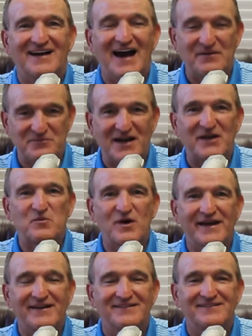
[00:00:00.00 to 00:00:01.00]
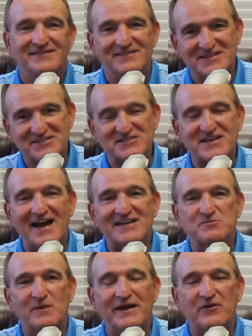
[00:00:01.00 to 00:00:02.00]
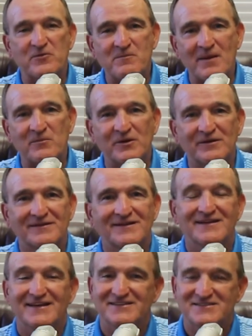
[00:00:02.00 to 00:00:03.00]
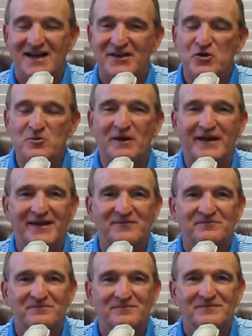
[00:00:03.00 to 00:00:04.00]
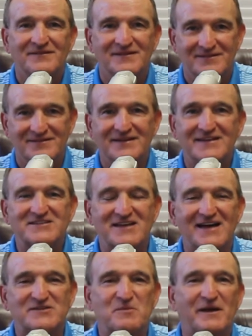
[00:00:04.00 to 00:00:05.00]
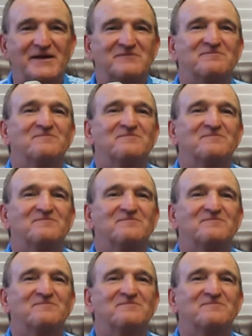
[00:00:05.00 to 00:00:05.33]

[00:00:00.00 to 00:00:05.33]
I'm Don White. This is God's Money. And remember, it's not your money, it's God's money.